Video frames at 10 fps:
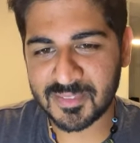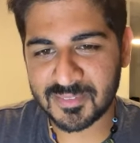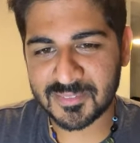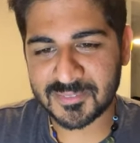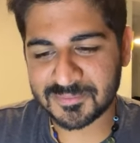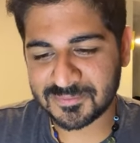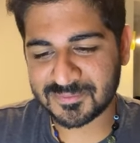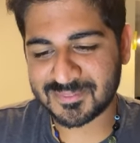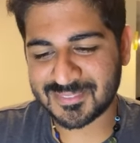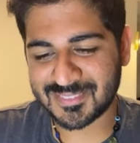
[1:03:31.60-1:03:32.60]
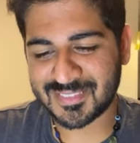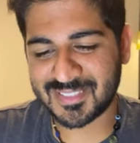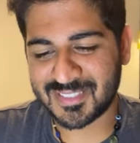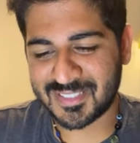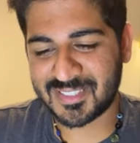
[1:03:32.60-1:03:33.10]
Thank you. Take care and
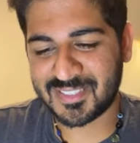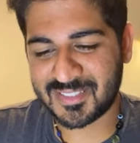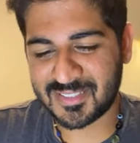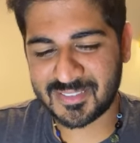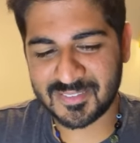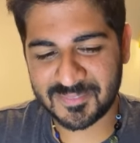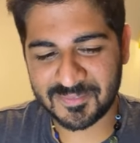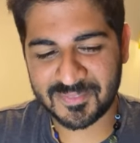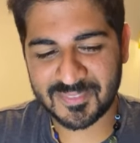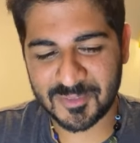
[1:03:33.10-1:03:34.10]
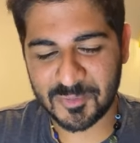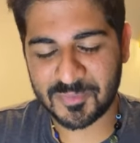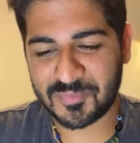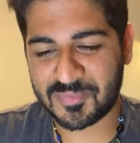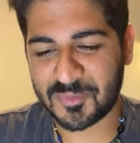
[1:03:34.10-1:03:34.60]
keep it up. I love
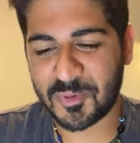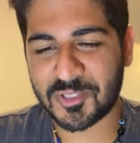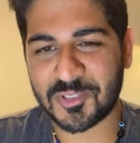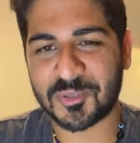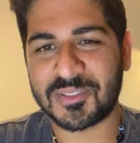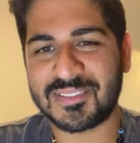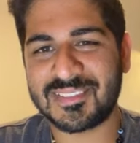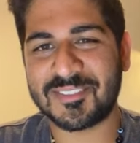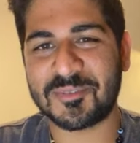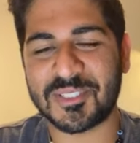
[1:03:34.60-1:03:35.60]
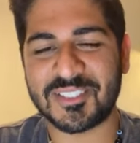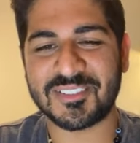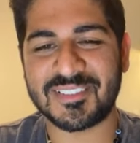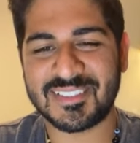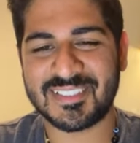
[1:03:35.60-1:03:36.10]
it. Will it's do. Awesome. All the
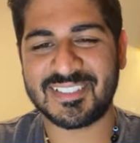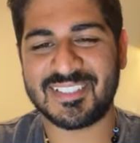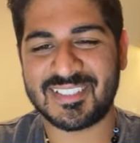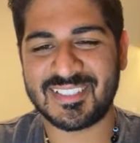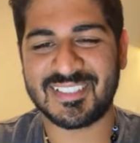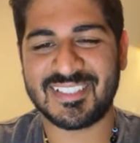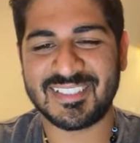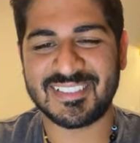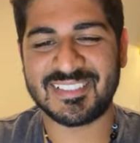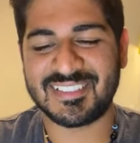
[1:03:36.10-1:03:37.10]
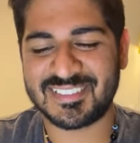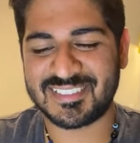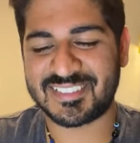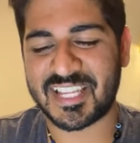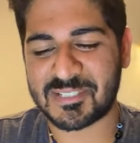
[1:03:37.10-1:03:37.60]
hasbara. It's great.
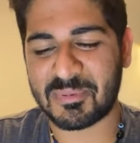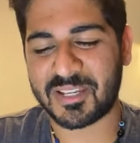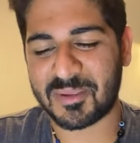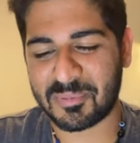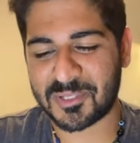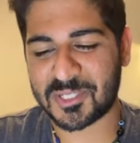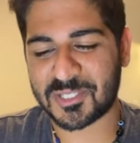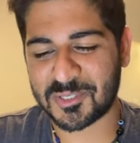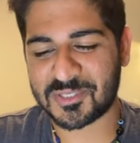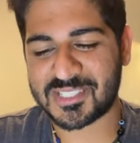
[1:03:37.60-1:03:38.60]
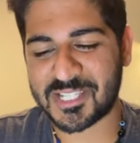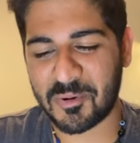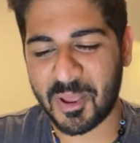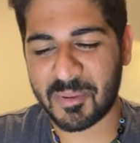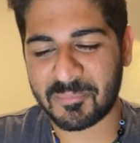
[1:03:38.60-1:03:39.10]
Thanks, buddy. Thank appreciate you. See you
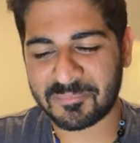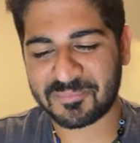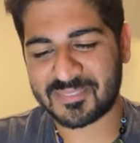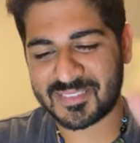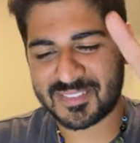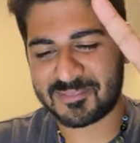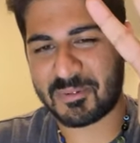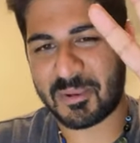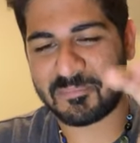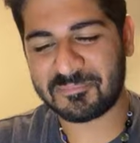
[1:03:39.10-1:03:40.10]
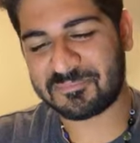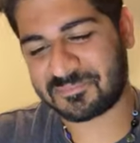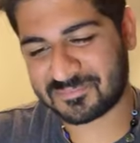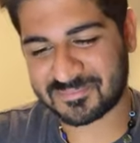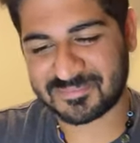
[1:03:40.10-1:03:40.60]
around, man. Bye-bye.
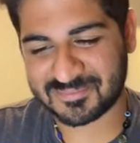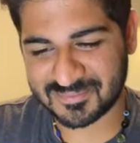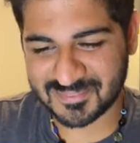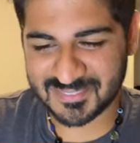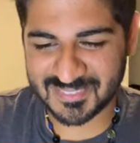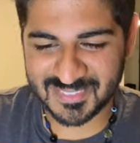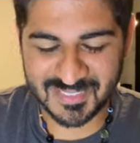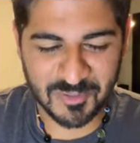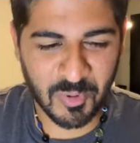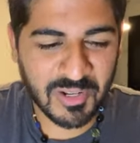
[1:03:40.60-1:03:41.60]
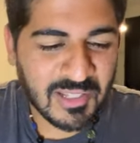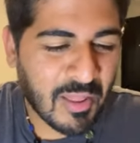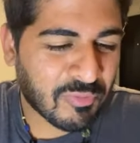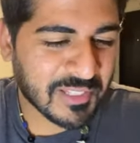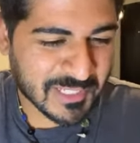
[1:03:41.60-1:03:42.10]
What a
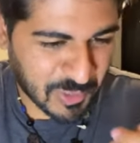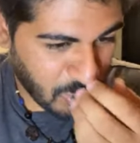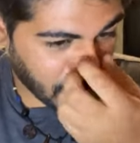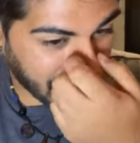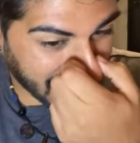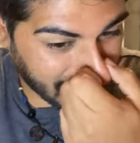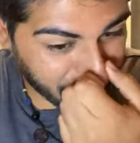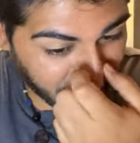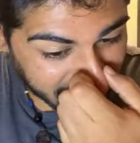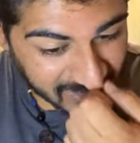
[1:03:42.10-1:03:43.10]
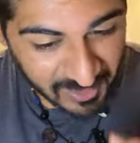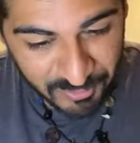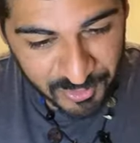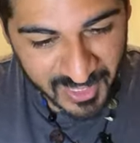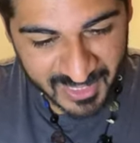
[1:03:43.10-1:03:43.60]
lovely soul, man. I fucking
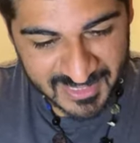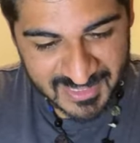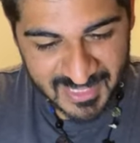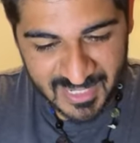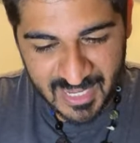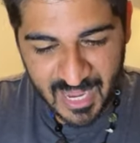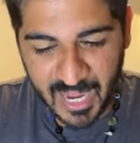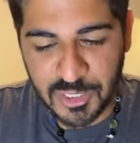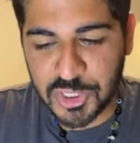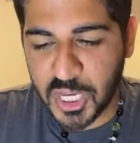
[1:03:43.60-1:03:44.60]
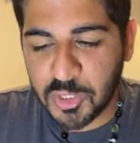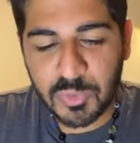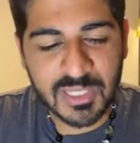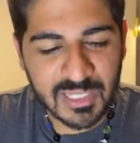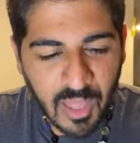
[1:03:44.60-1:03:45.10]
love you guys. I
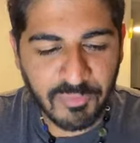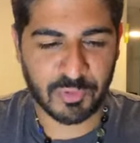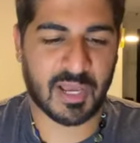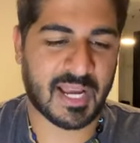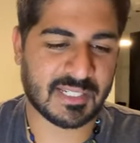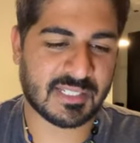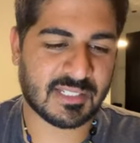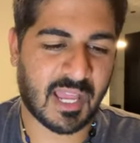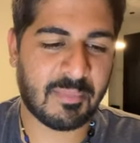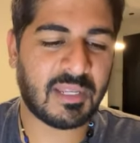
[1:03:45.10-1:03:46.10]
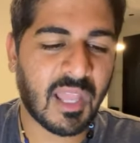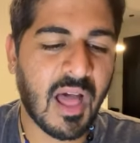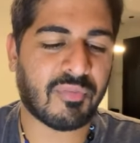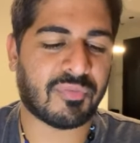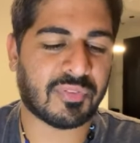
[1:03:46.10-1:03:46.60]
genuinely love you guys. I'm in
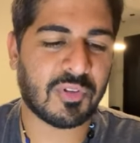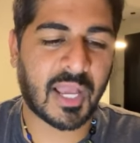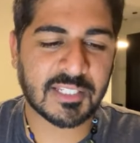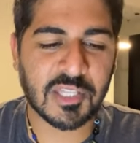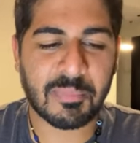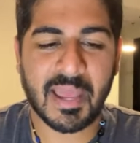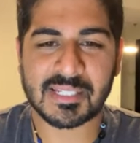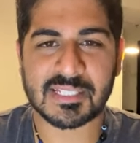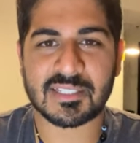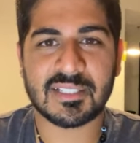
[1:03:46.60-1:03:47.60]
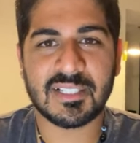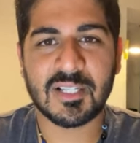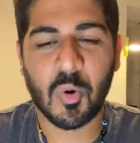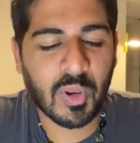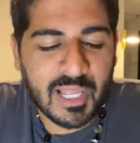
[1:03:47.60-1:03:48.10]
love. You guys are the best.
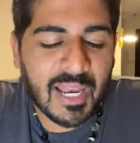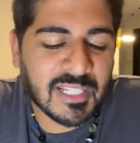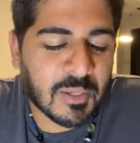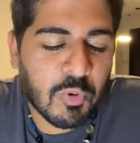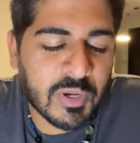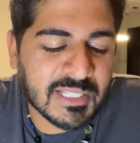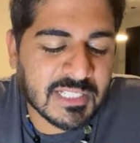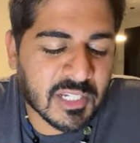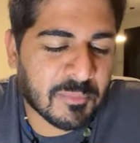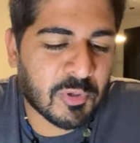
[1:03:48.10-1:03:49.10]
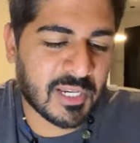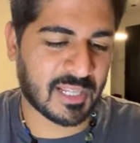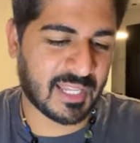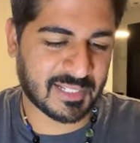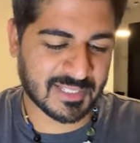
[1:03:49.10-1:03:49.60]
What kind of... Who gets a community
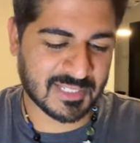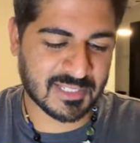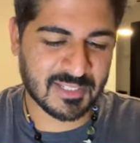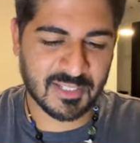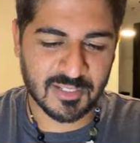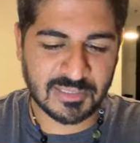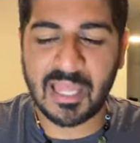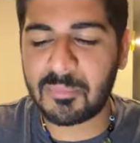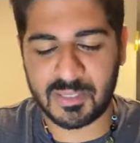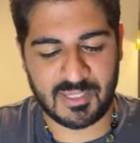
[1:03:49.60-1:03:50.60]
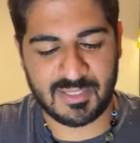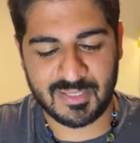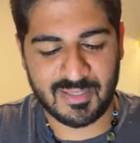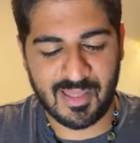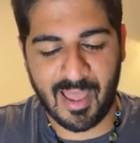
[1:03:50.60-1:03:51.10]
like this? Tell me.
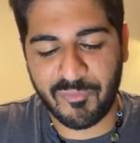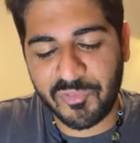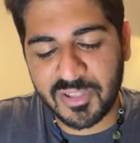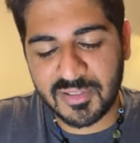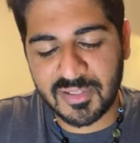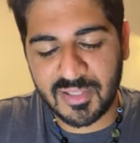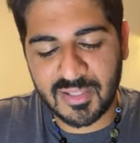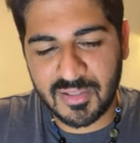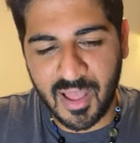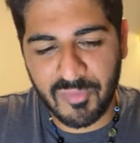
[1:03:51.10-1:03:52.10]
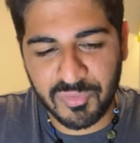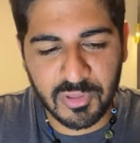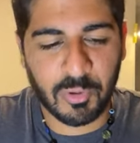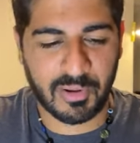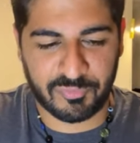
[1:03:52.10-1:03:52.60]
I feel
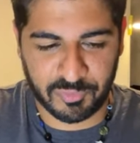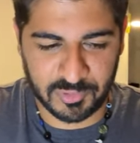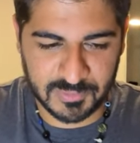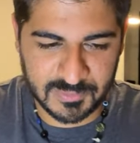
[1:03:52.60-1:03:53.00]
grateful.